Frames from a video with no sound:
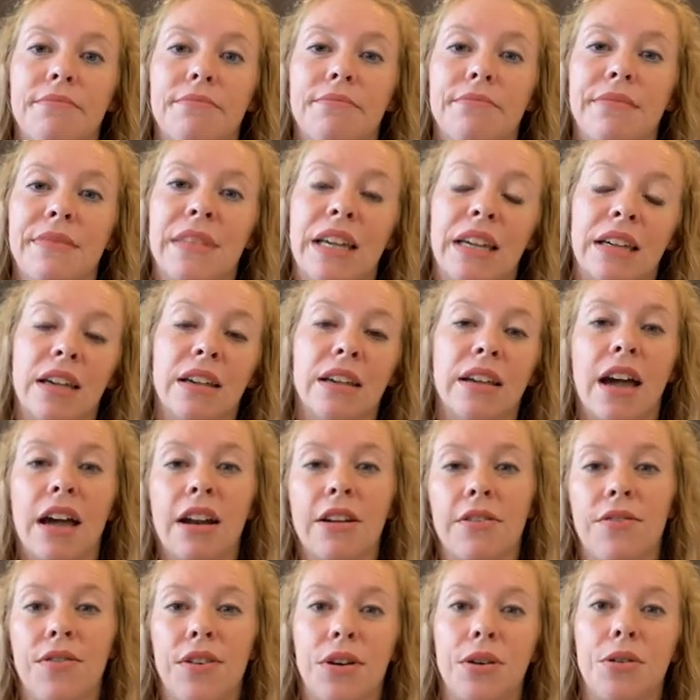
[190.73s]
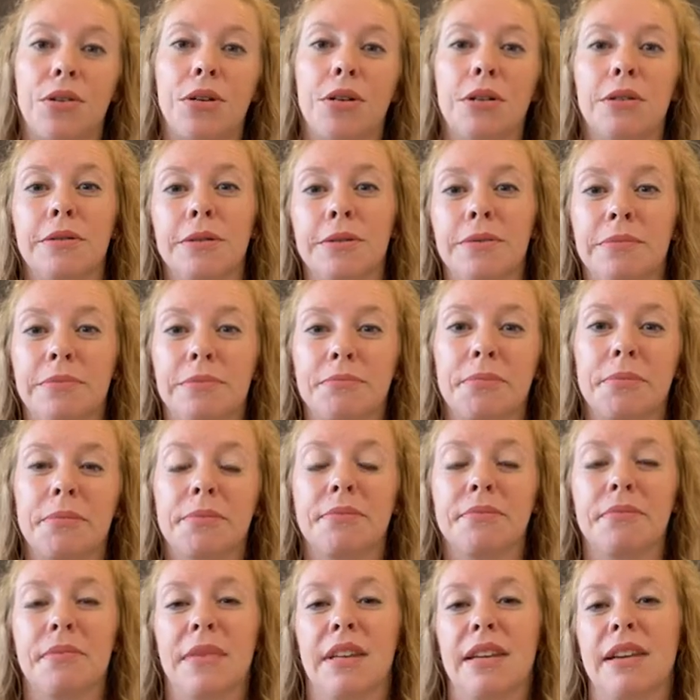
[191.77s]
that can kind of feel
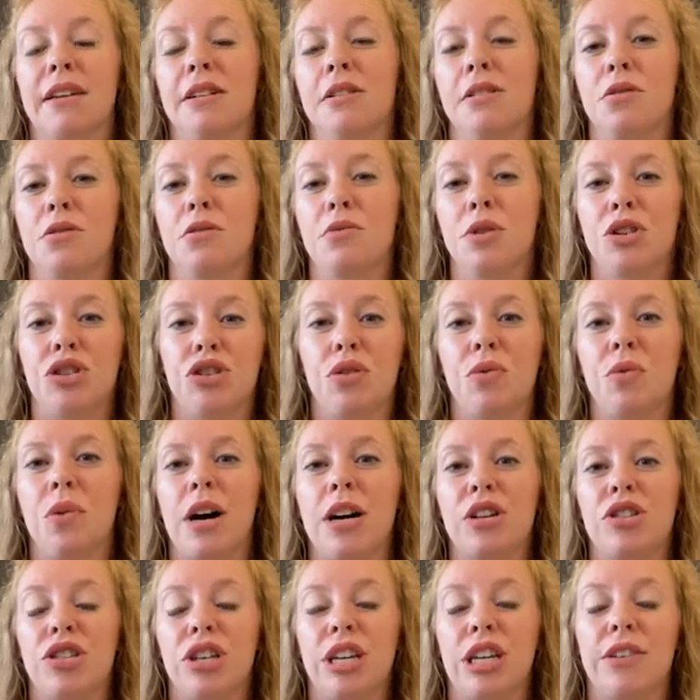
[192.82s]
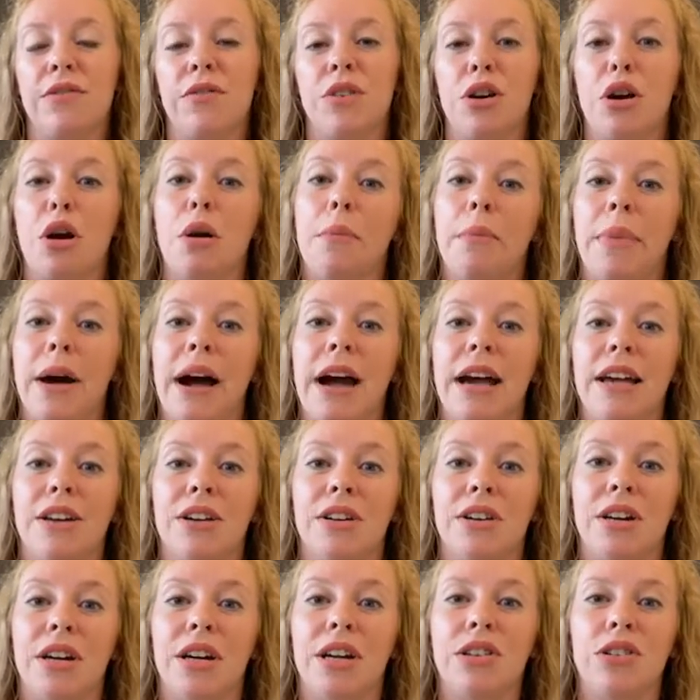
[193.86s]
a little wishy-washy if you're a
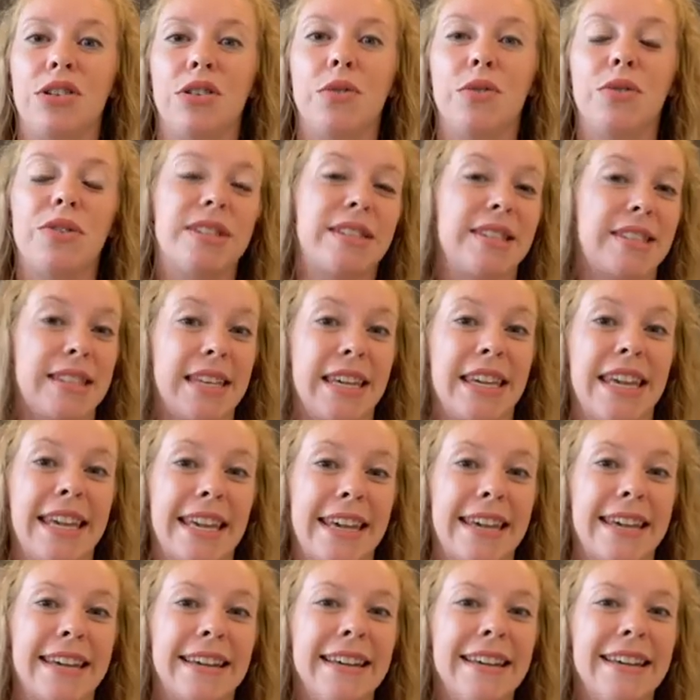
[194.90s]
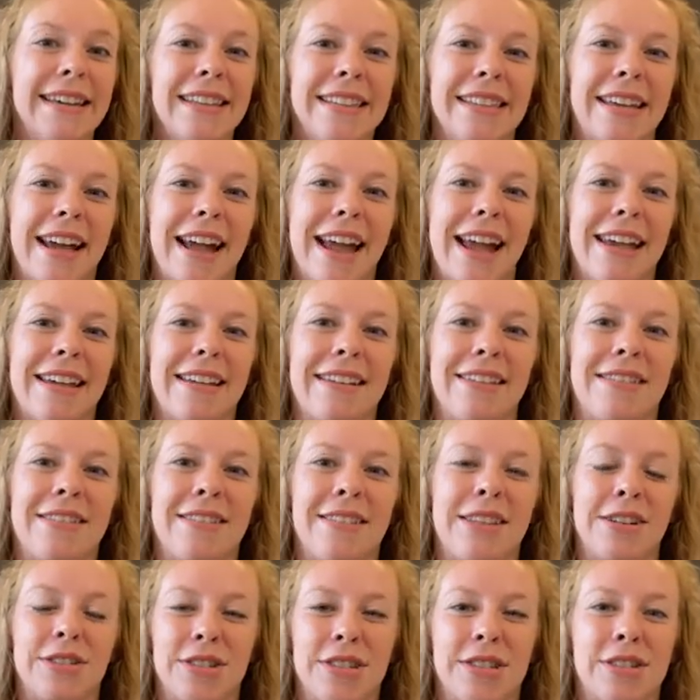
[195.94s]
buyer and you see that
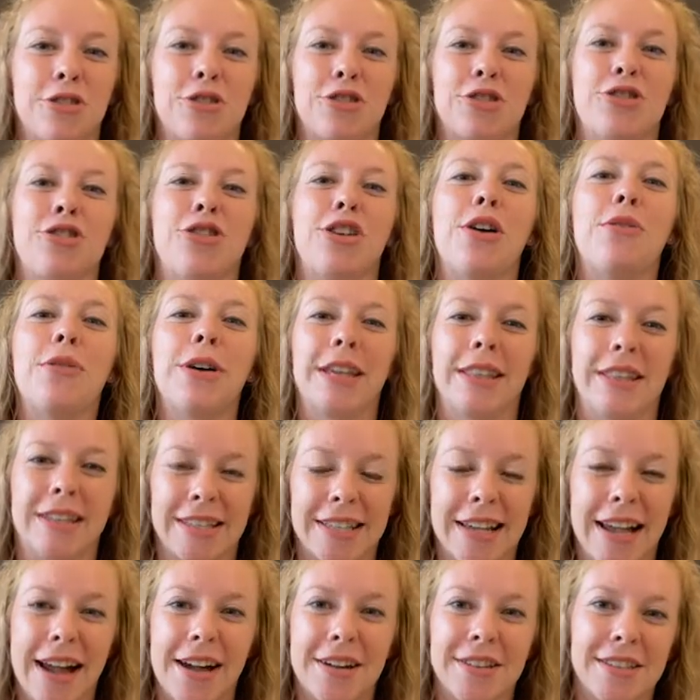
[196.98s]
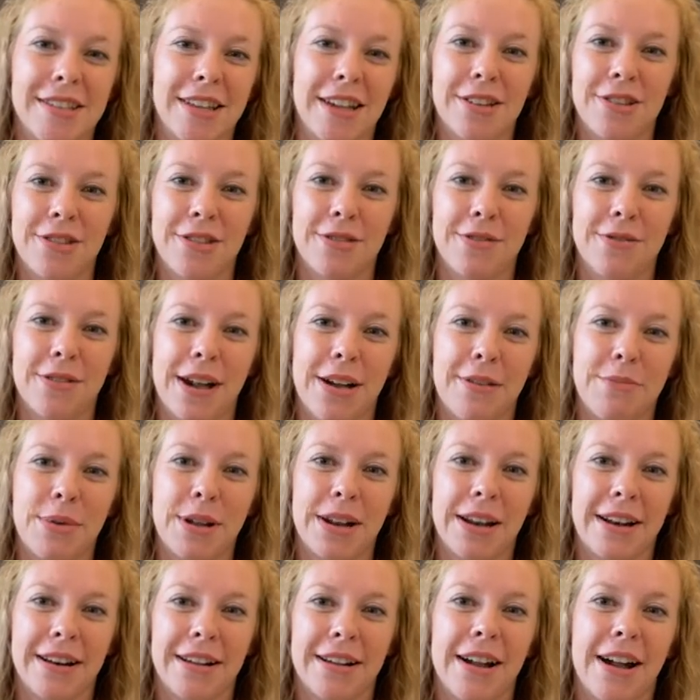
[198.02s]
they're still showing this house that you have put
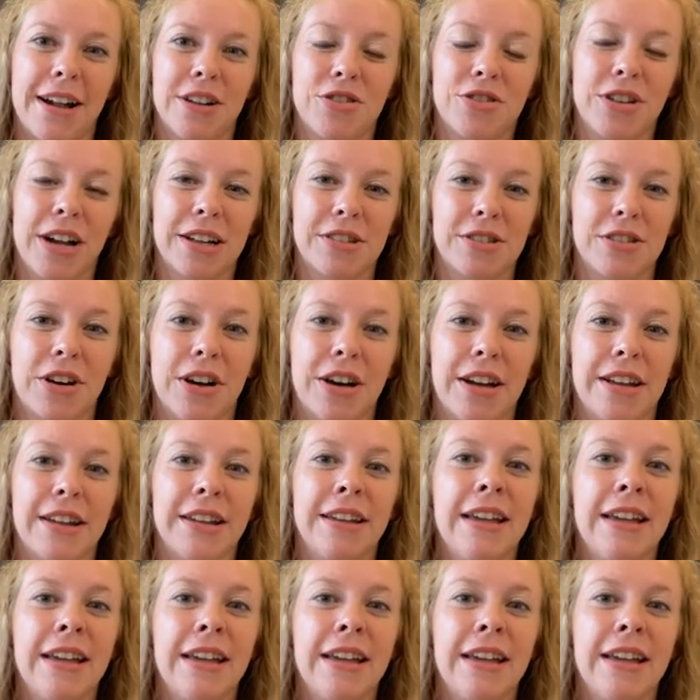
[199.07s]
in a contract on.